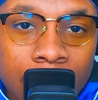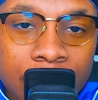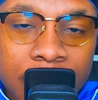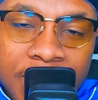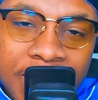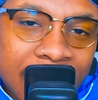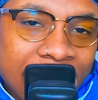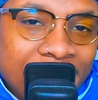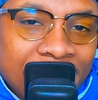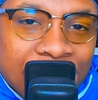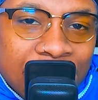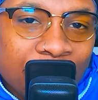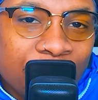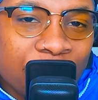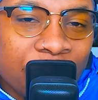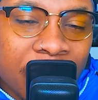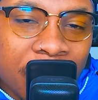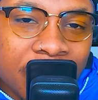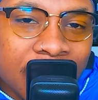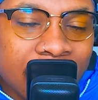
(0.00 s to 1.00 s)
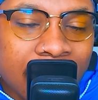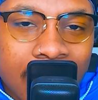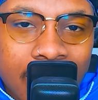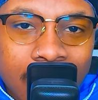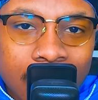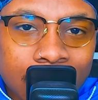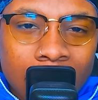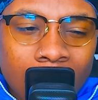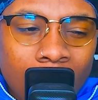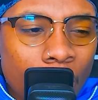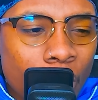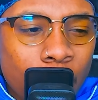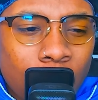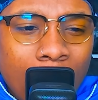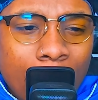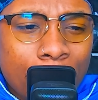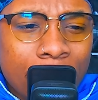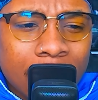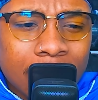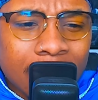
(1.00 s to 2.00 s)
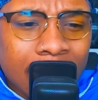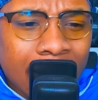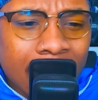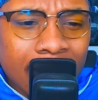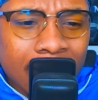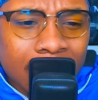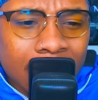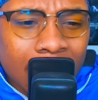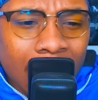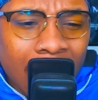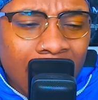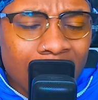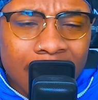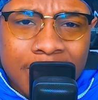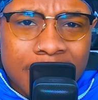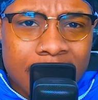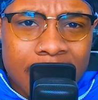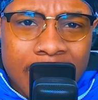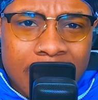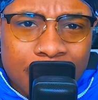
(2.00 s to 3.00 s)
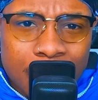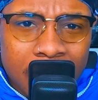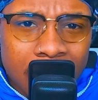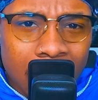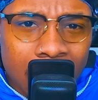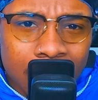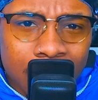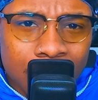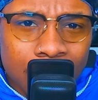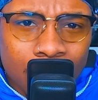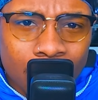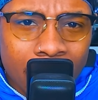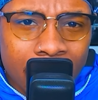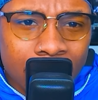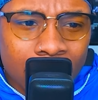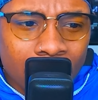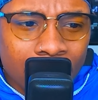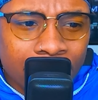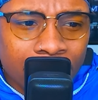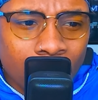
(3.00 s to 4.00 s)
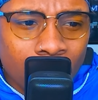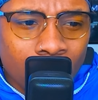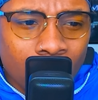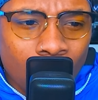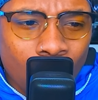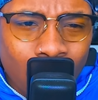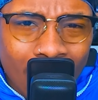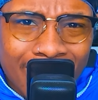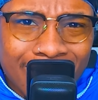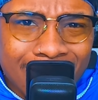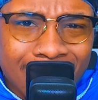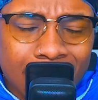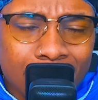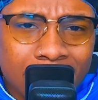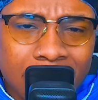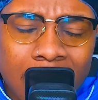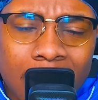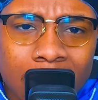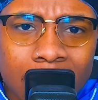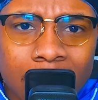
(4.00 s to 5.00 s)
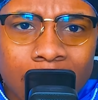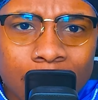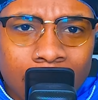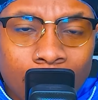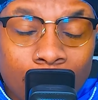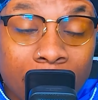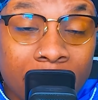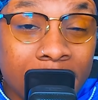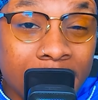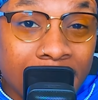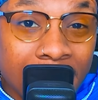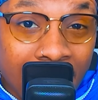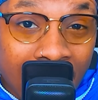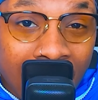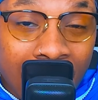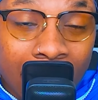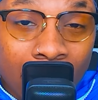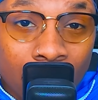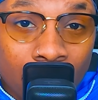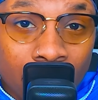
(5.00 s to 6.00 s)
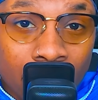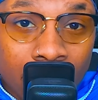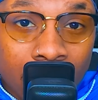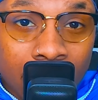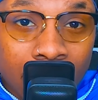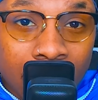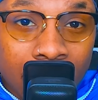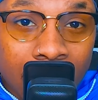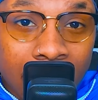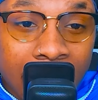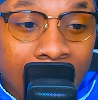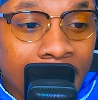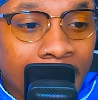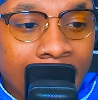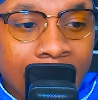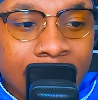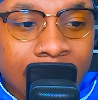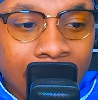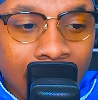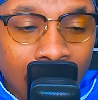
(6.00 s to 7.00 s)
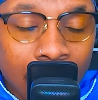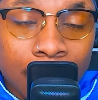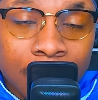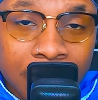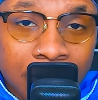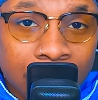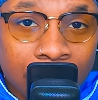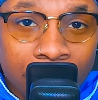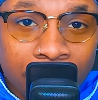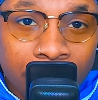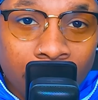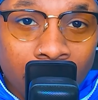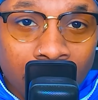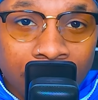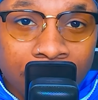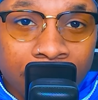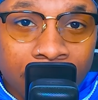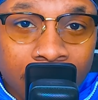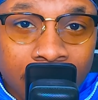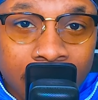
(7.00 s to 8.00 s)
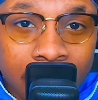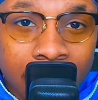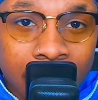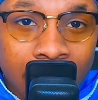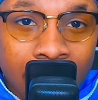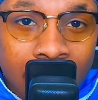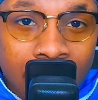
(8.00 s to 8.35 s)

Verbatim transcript: The DG 58, a weapon that honestly has been under the radar for quite some time, but now it has come to the forefront